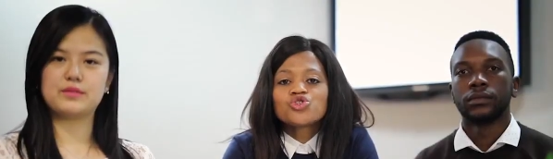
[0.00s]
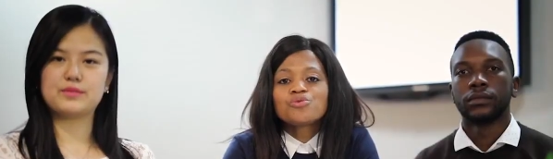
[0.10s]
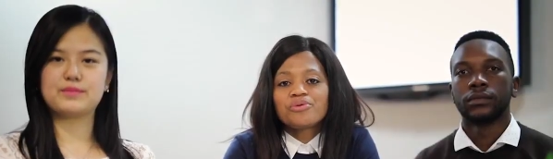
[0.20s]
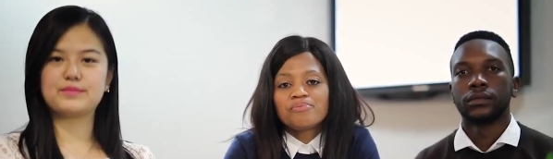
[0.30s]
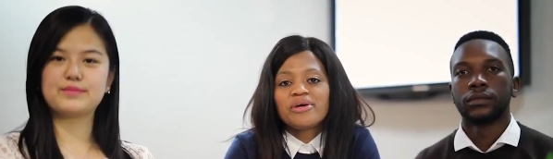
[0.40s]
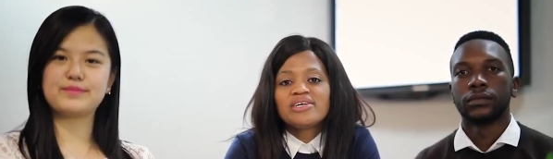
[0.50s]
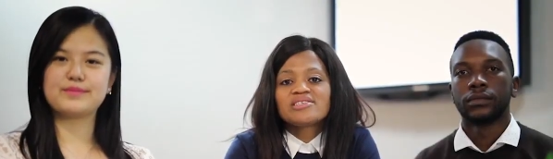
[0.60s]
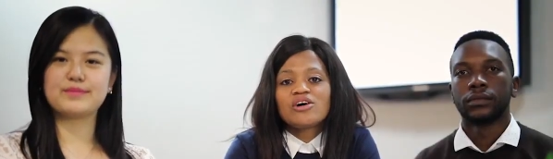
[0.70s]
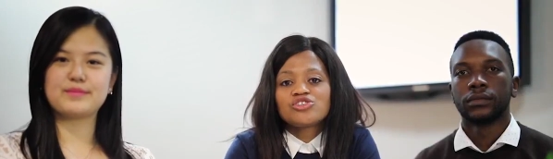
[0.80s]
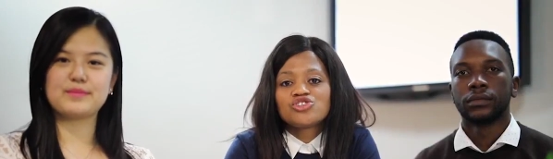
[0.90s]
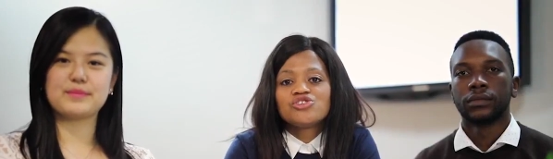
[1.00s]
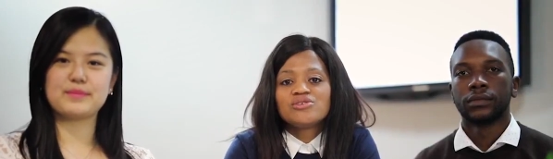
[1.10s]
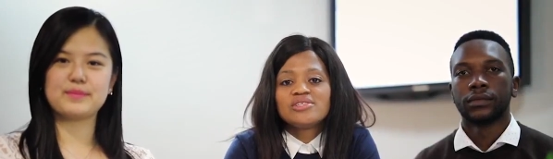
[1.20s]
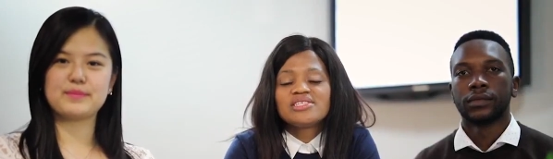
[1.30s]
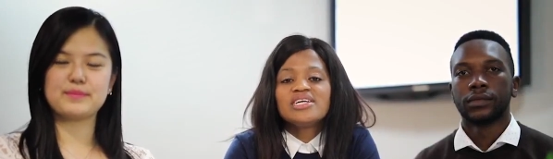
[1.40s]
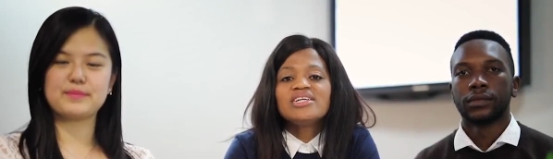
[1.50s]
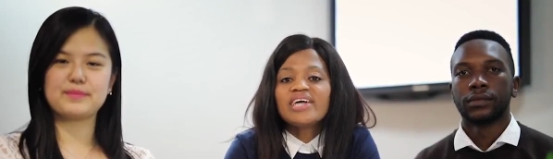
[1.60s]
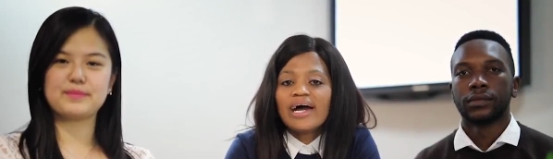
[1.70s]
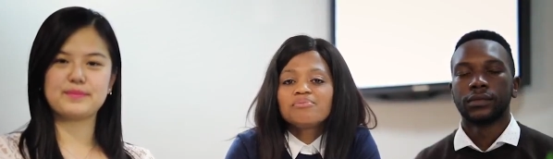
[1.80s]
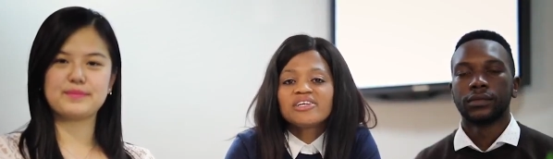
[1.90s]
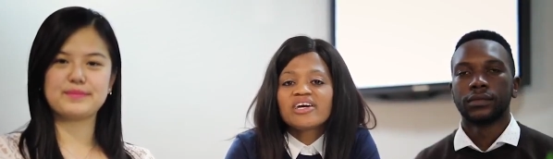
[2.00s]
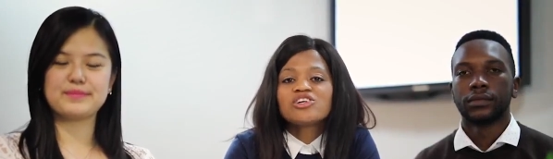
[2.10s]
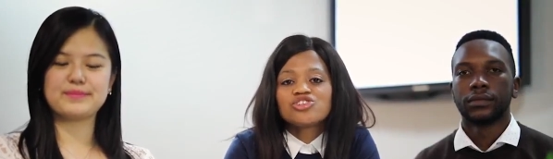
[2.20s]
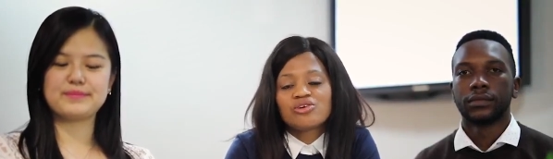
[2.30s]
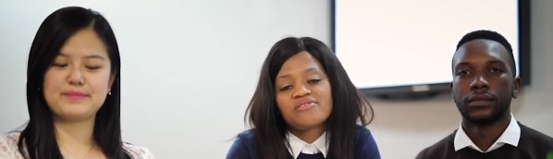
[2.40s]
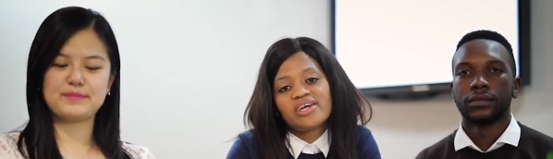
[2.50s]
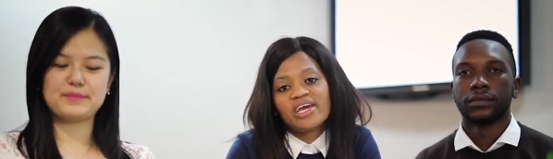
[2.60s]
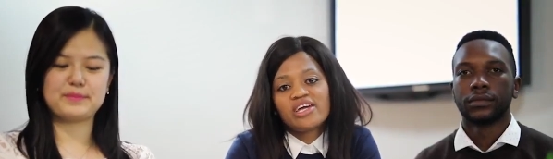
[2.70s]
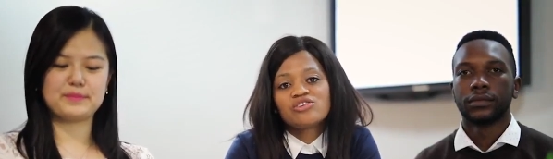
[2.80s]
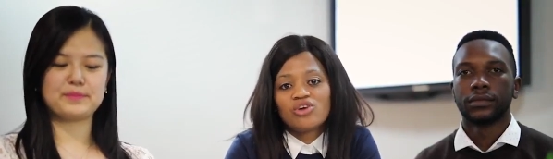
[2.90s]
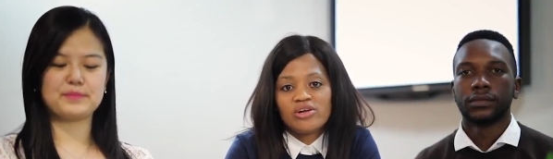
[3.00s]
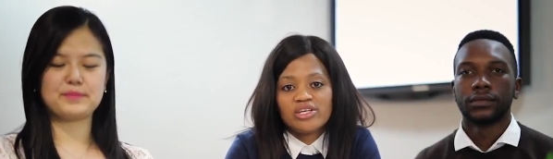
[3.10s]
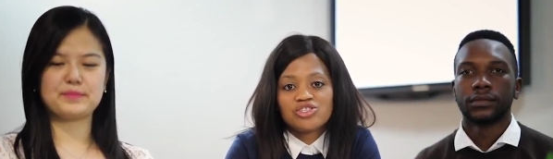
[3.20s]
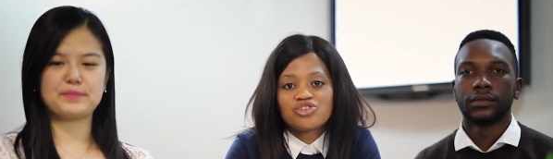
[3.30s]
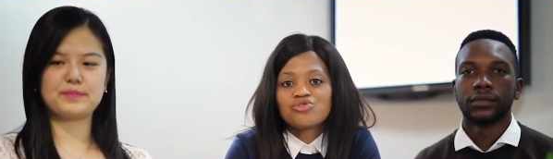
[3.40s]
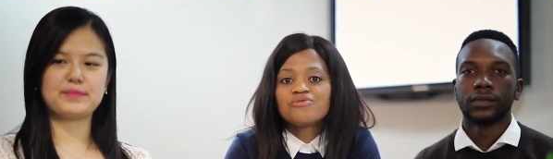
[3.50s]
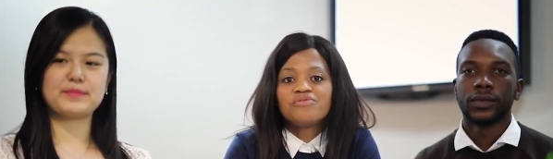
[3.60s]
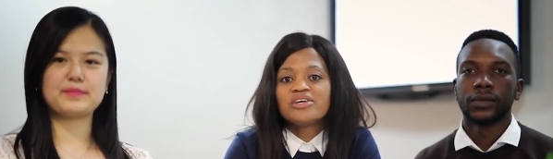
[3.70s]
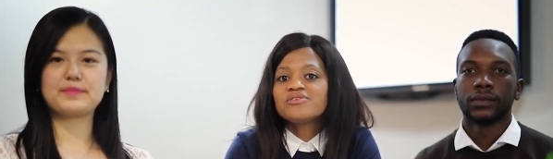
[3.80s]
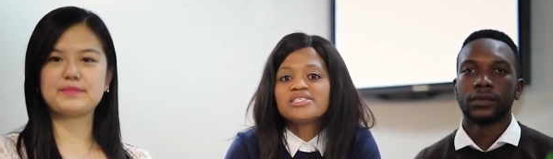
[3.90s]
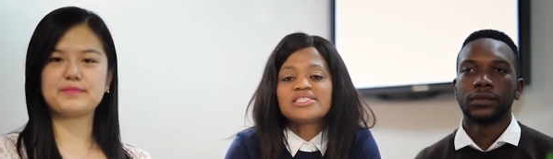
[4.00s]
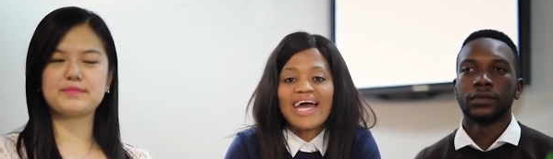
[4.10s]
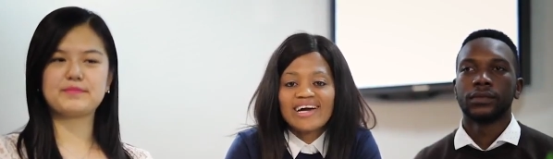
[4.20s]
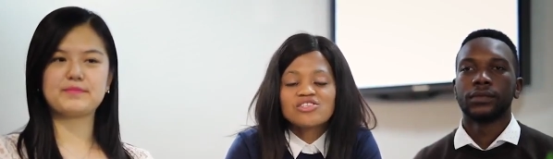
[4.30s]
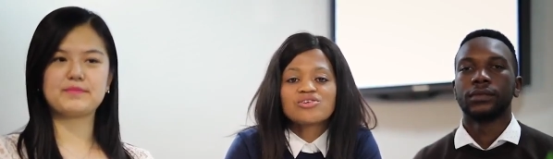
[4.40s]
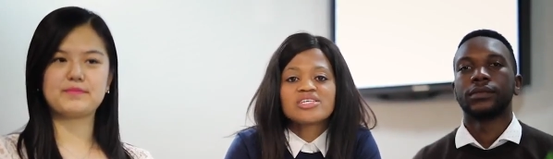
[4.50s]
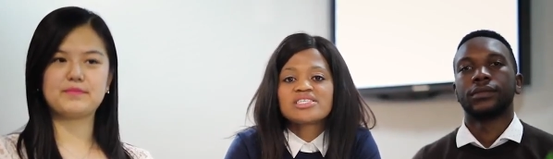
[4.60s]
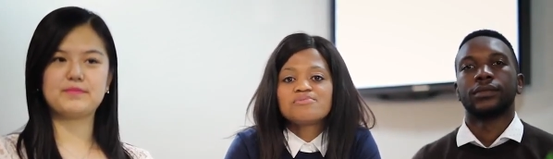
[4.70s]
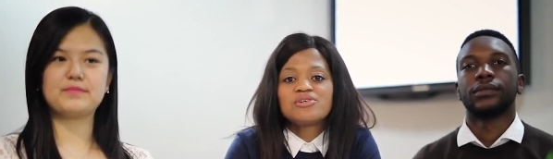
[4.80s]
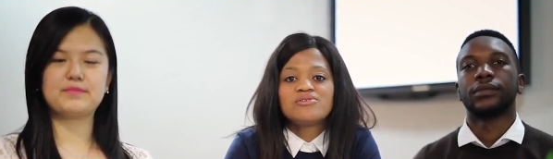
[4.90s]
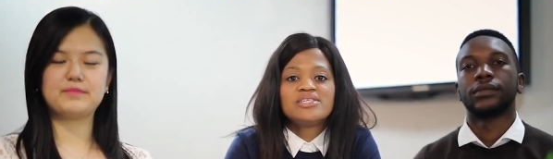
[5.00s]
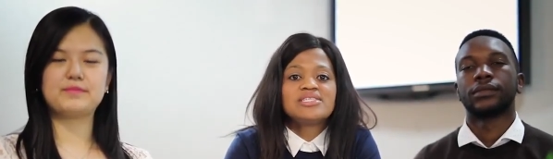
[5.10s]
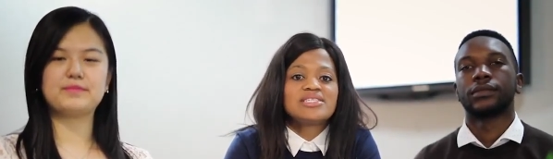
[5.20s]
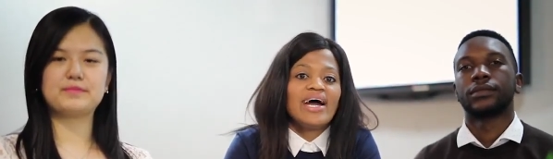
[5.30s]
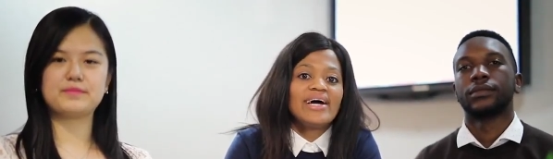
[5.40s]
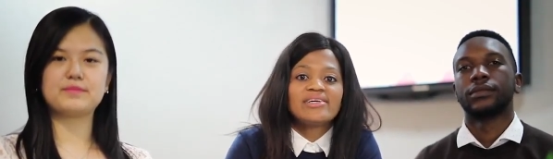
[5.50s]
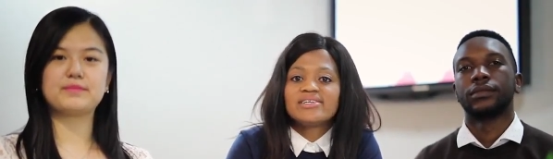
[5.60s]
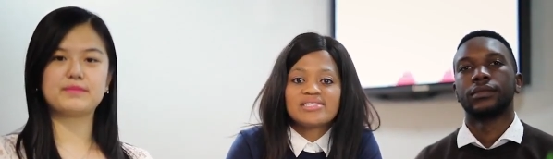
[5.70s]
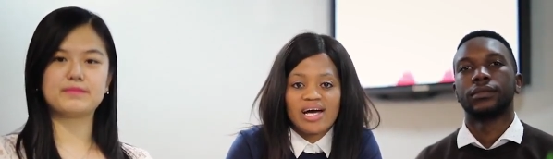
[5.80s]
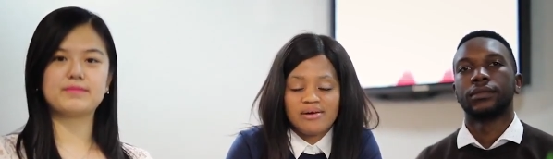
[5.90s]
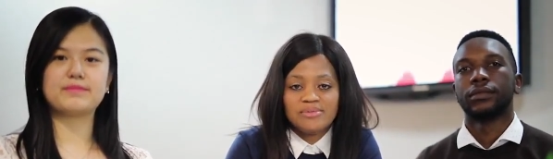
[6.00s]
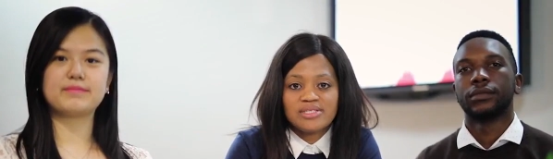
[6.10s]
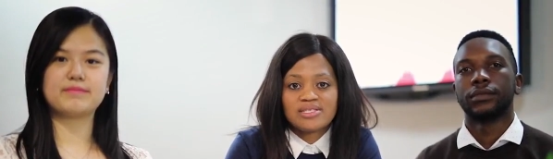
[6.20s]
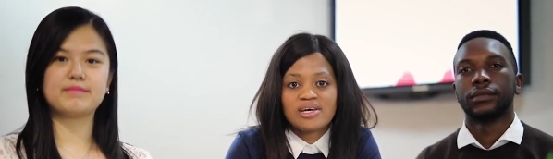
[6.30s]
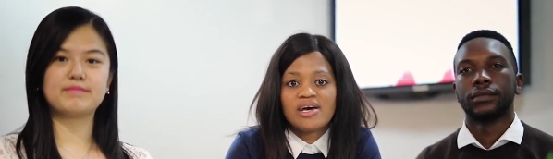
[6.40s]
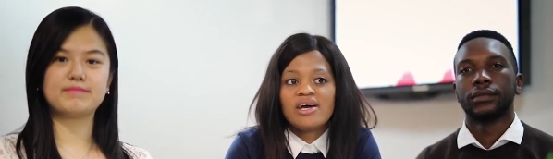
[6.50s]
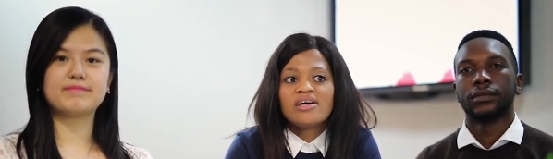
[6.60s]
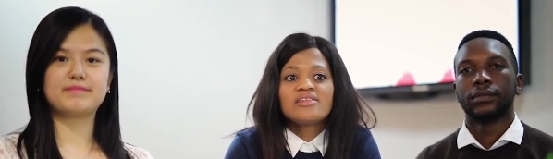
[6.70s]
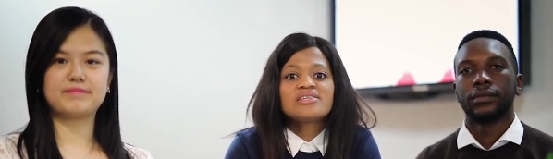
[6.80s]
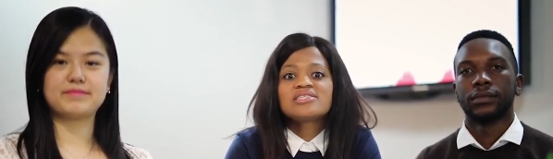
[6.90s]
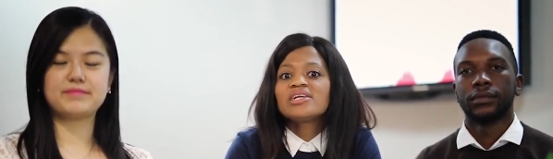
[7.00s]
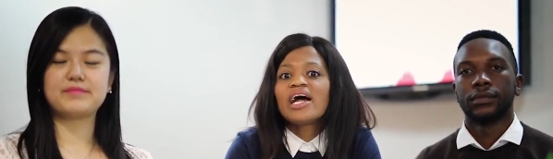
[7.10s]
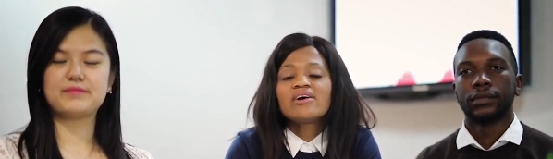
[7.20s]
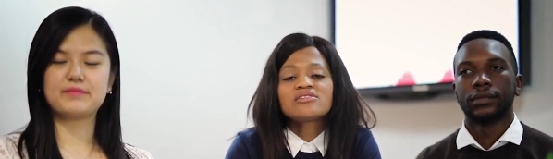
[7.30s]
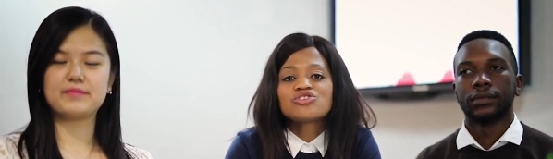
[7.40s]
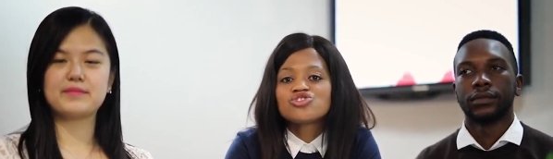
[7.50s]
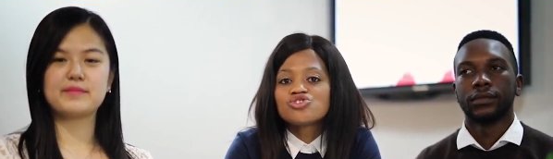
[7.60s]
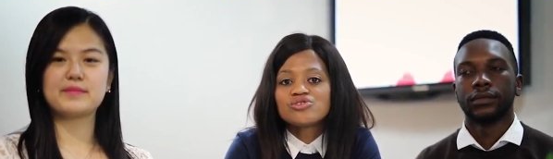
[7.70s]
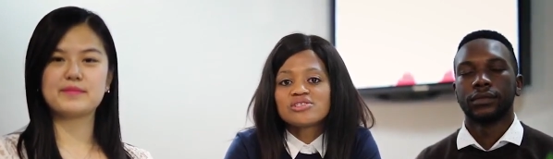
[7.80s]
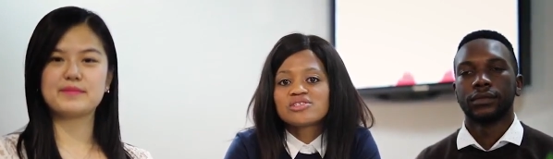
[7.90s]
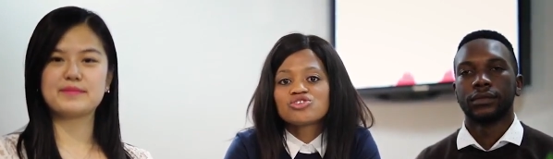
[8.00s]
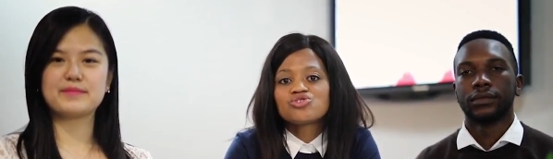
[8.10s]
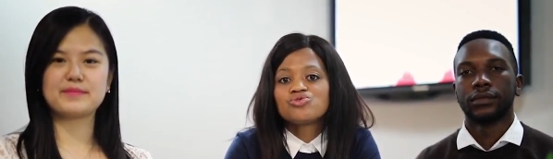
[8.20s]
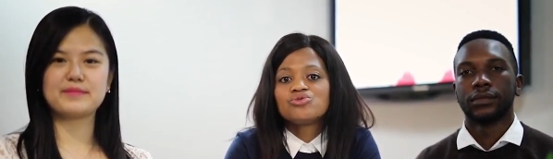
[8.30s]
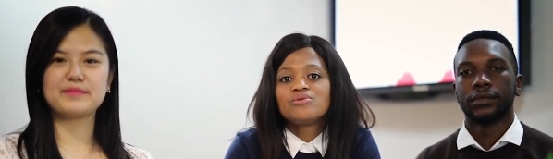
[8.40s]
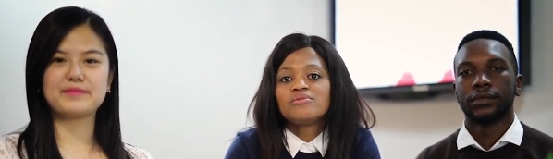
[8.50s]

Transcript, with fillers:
Speaker 1: also prepares our students in the application of their gained knowledge through various hands on experience and assignments. This allows the students to